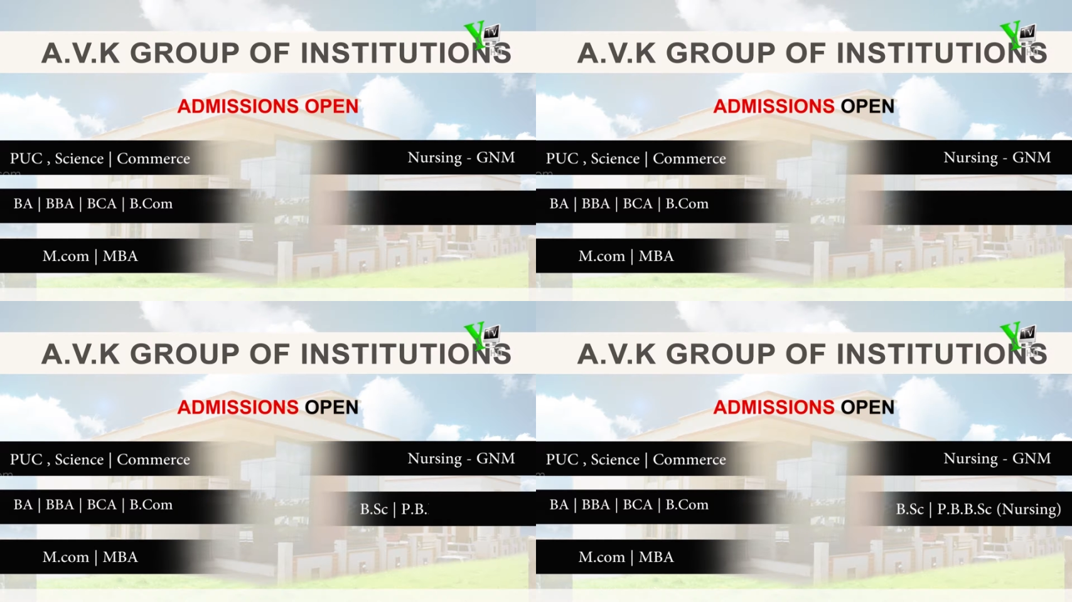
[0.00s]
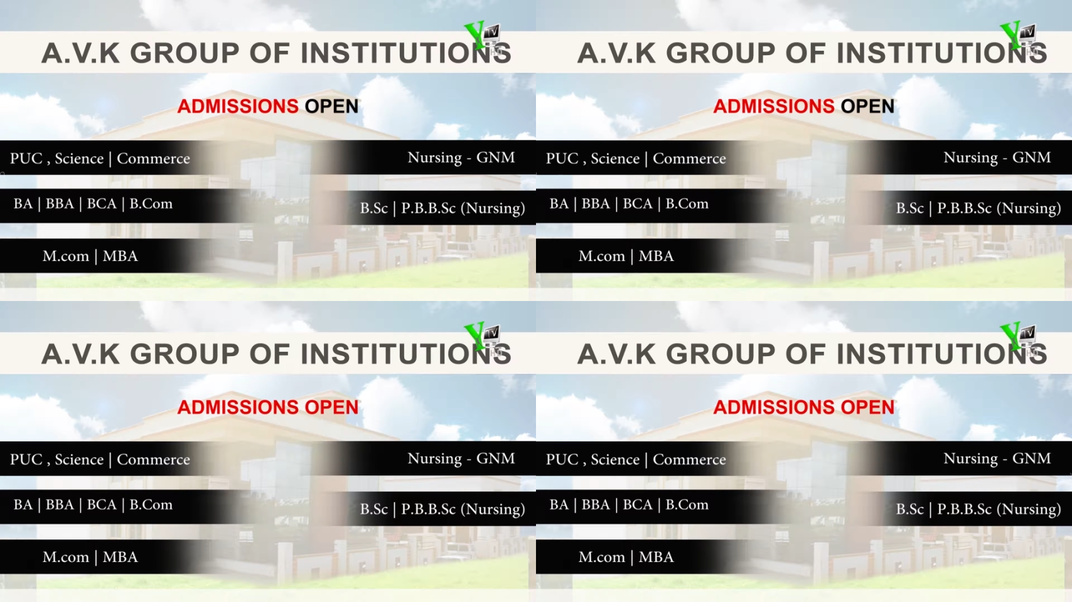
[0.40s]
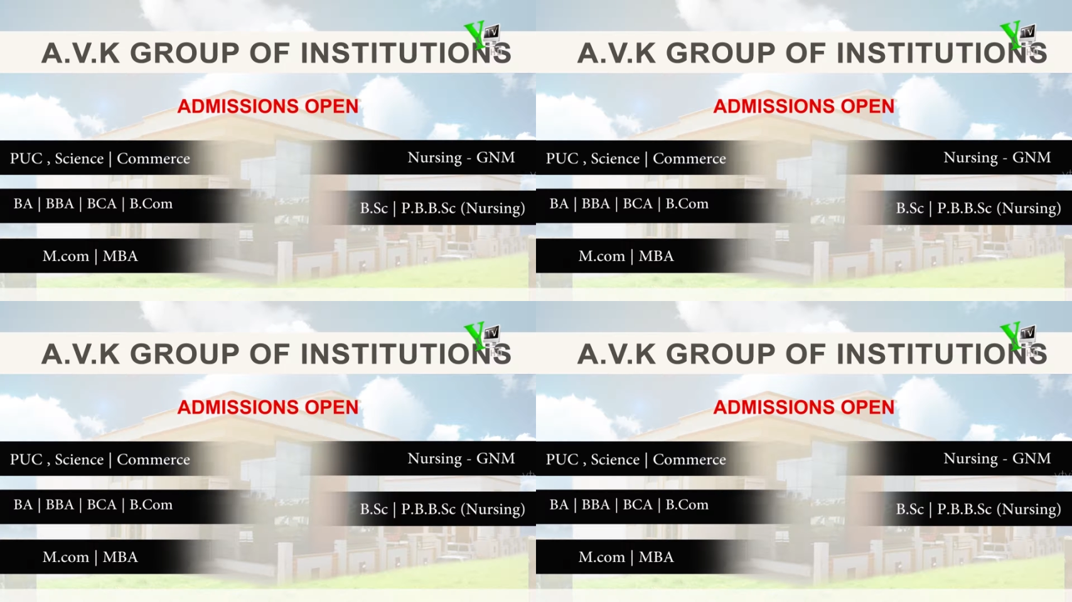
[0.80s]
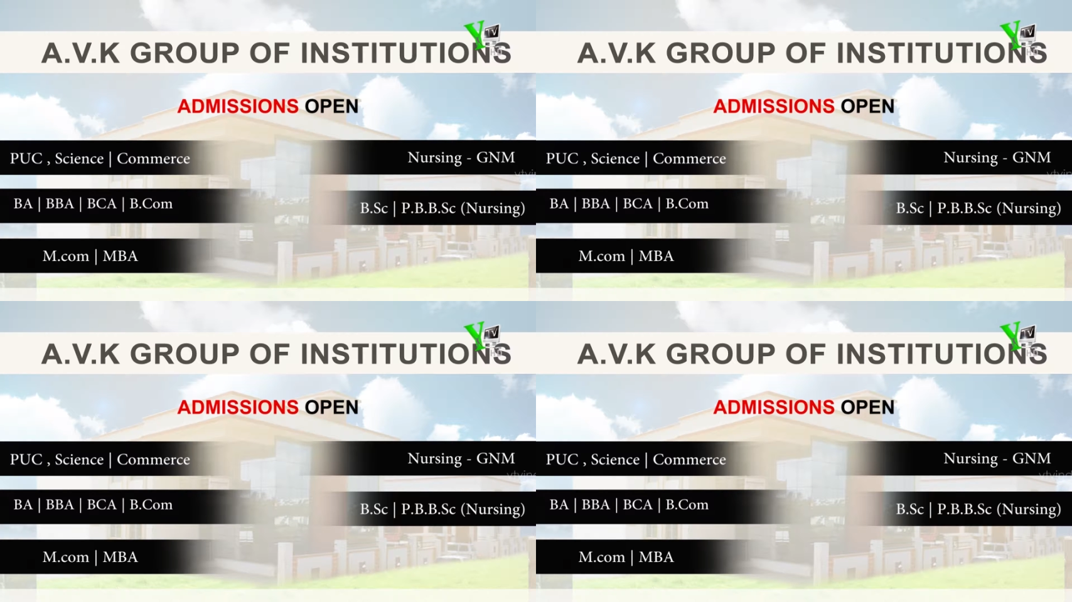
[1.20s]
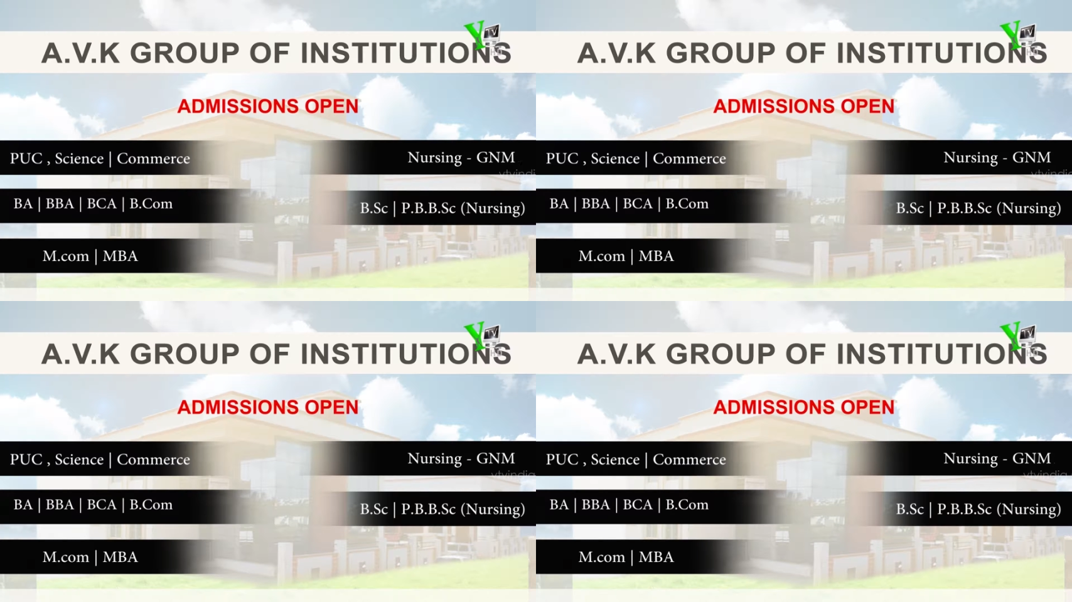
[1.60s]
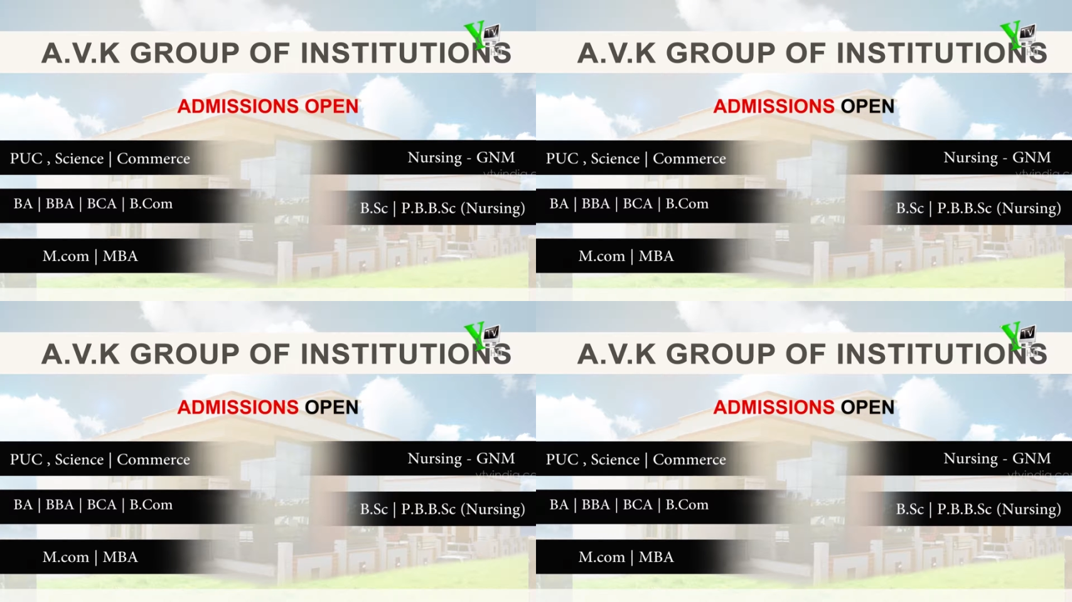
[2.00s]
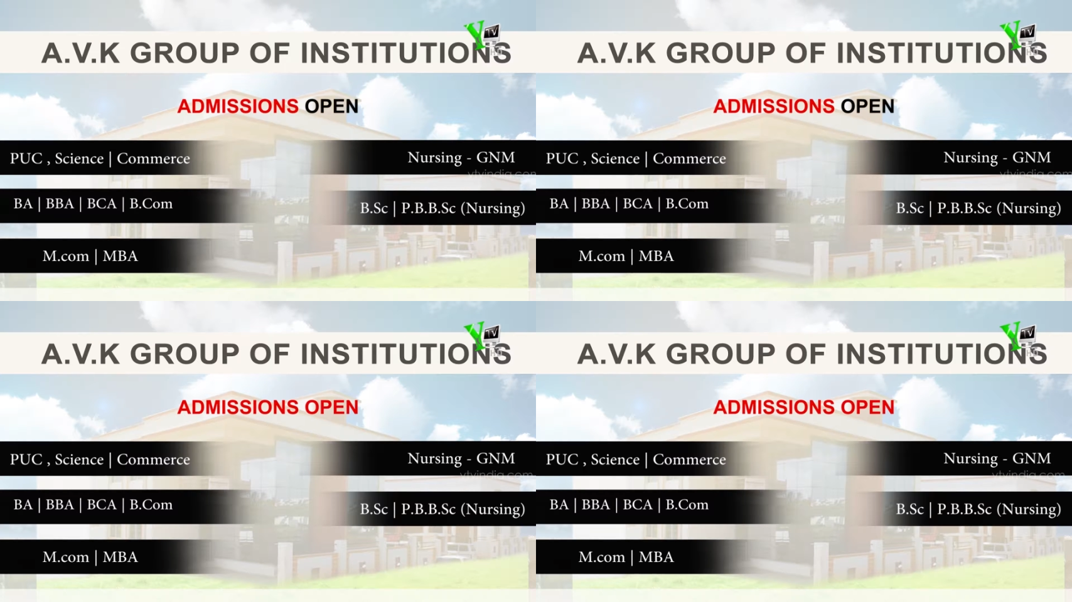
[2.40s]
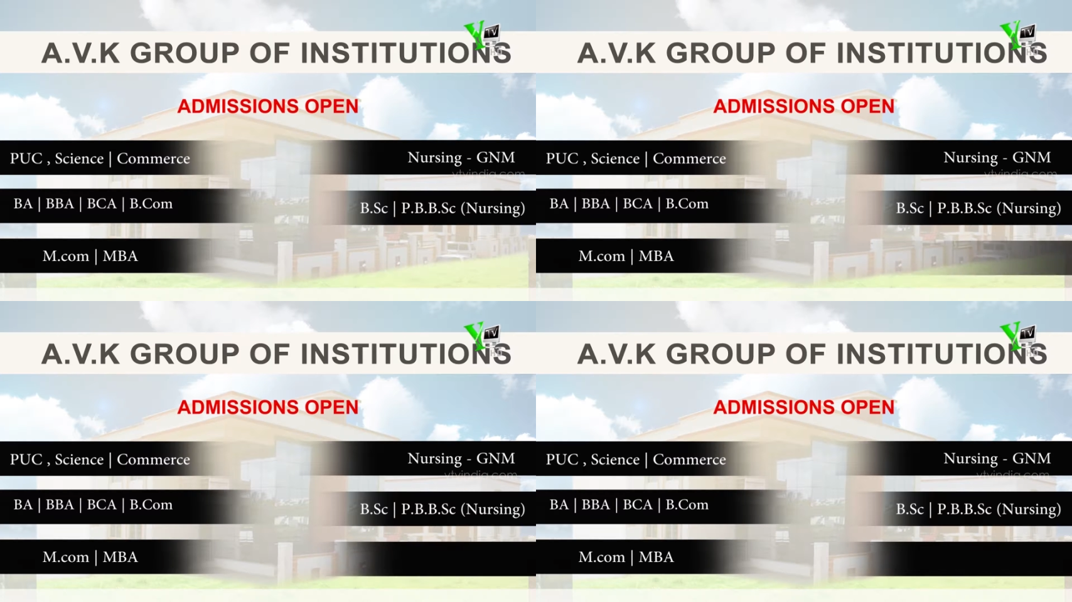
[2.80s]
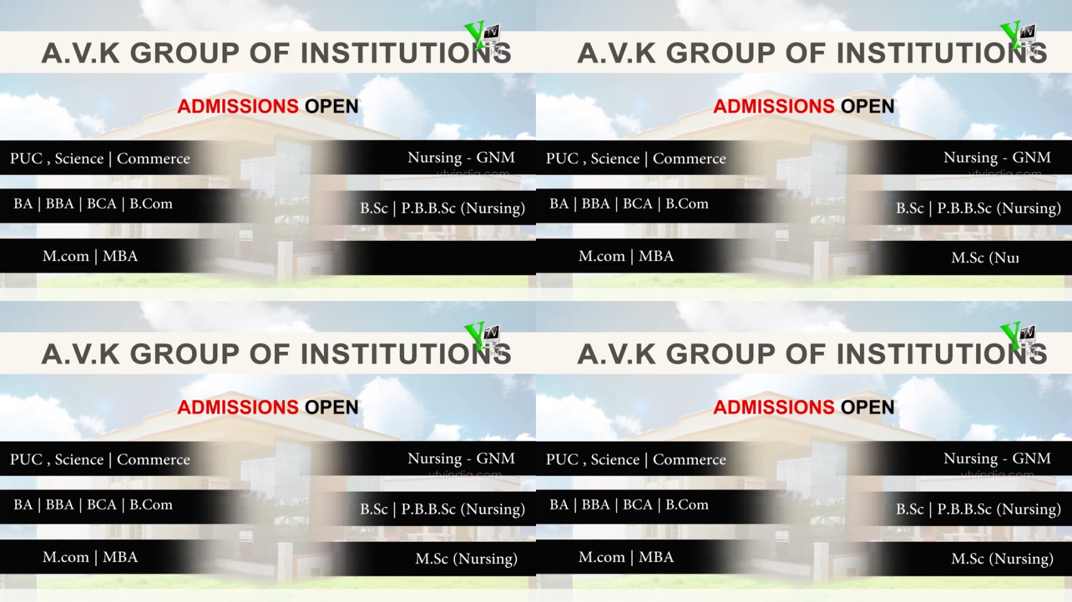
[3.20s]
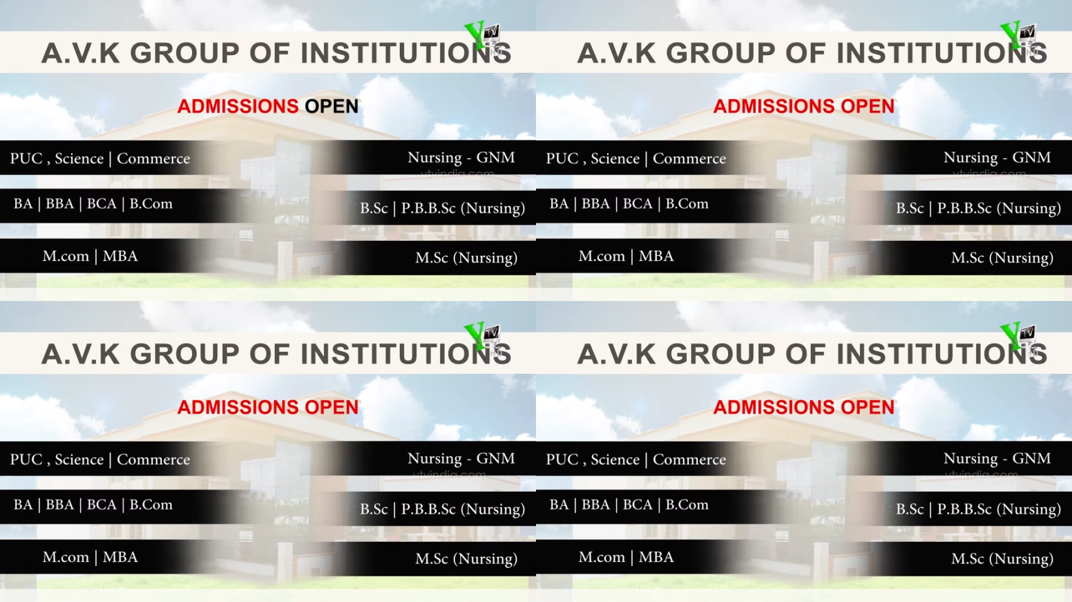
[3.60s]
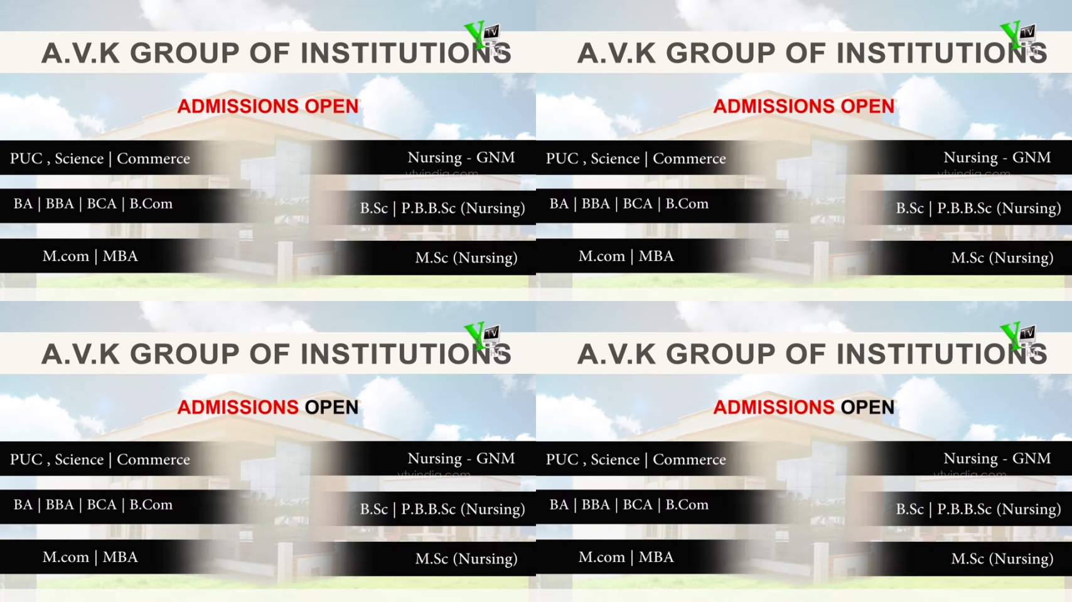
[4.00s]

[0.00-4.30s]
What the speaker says: (no speaker visible)